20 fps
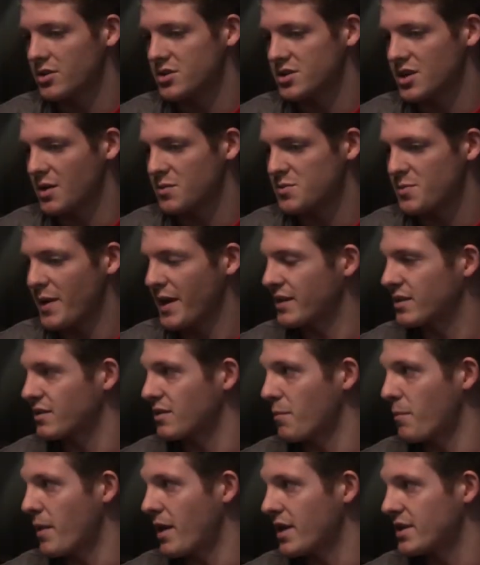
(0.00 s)
just comes back to
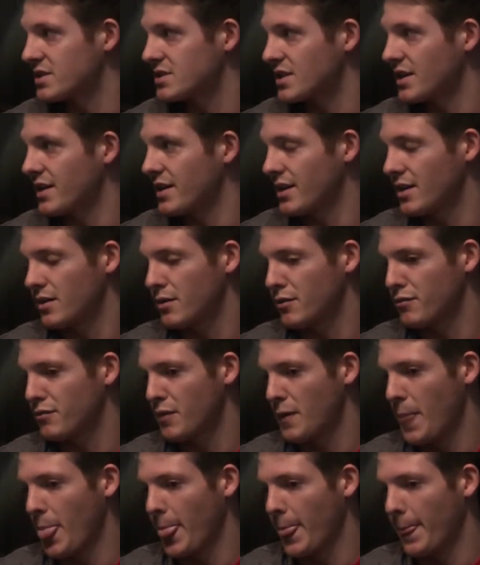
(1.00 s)
the mindset
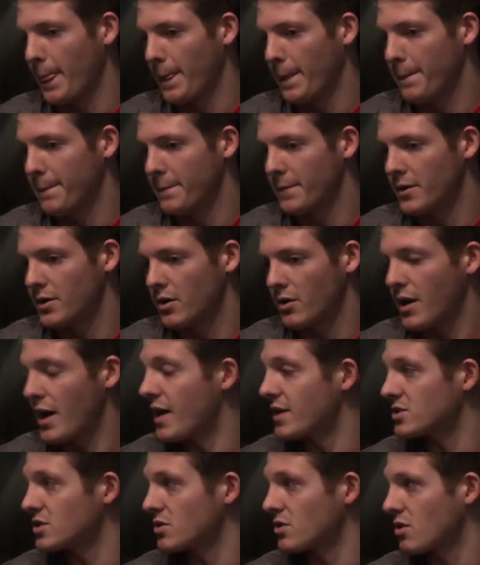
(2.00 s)
of, you know,
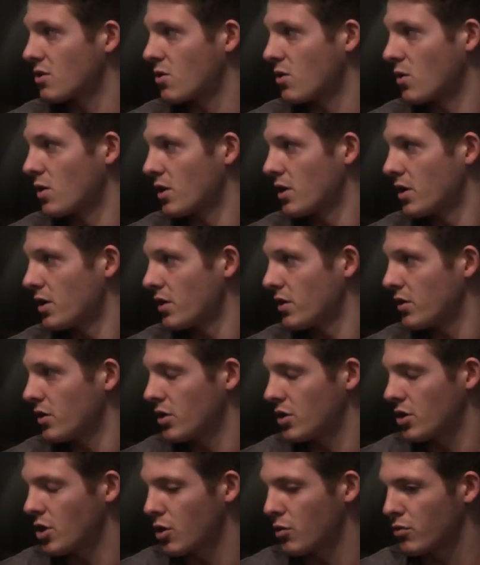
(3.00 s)
guys on the court
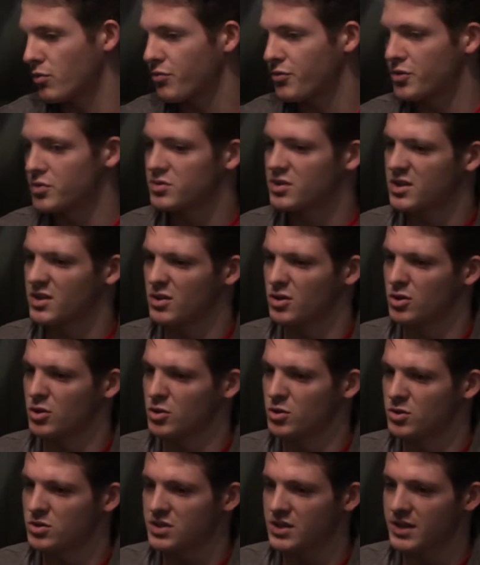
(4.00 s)
you know, refusing to
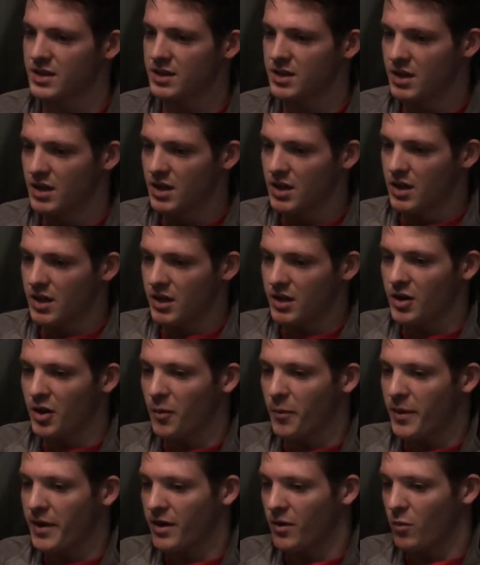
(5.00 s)
lose and, you
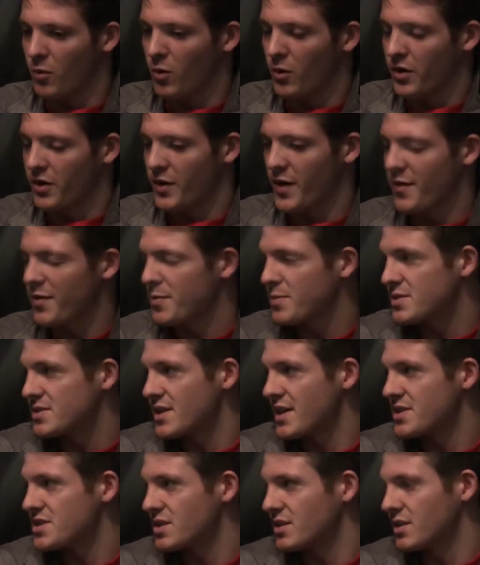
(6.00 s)
know, being a warrior every
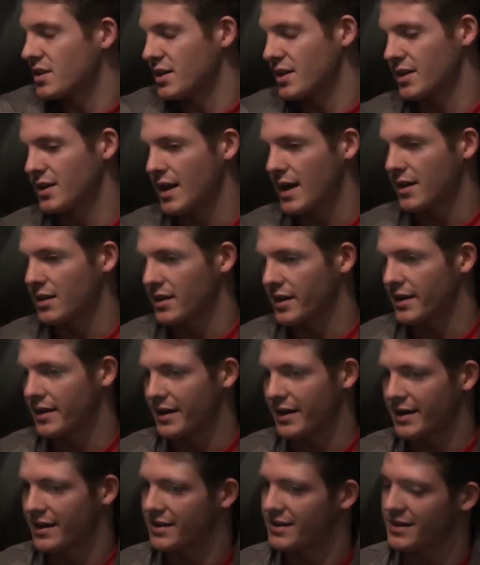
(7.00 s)
possession and not
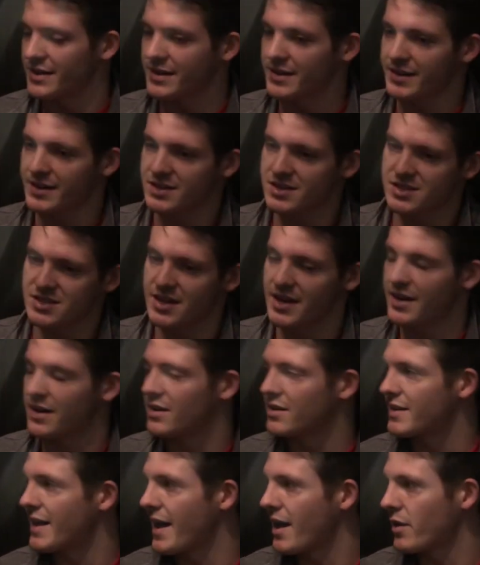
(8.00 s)
letting anything that's said
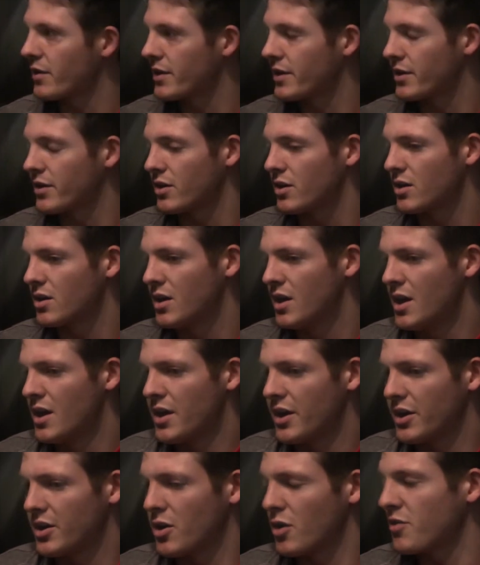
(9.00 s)
or doubted or,
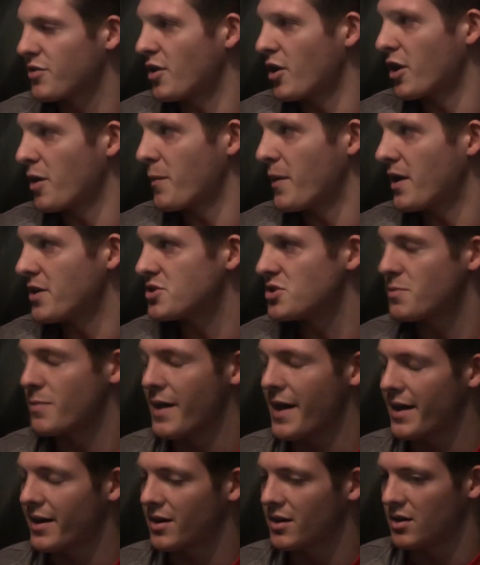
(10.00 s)
you know, thought about you
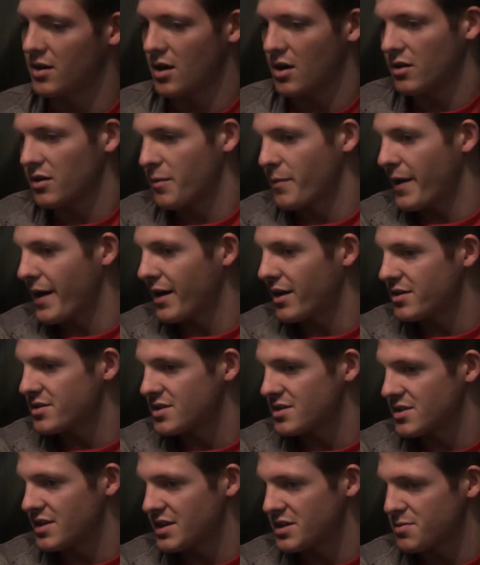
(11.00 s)
matter. All that matters
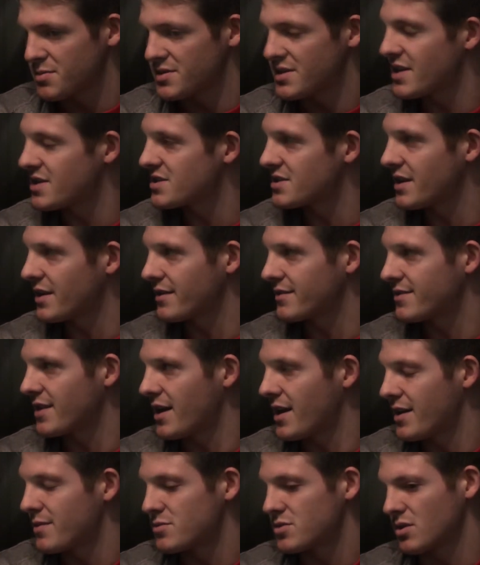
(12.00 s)
is each possession at a
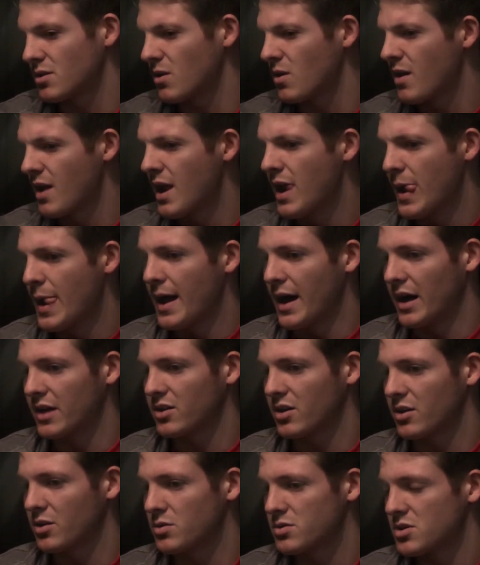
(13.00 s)
time. So yeah. I
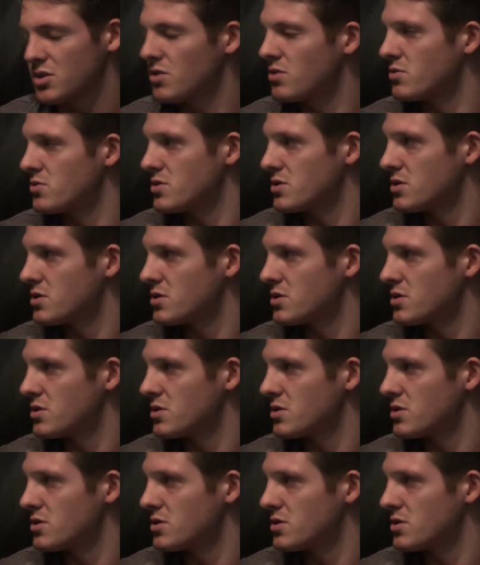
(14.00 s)
thought it was huge.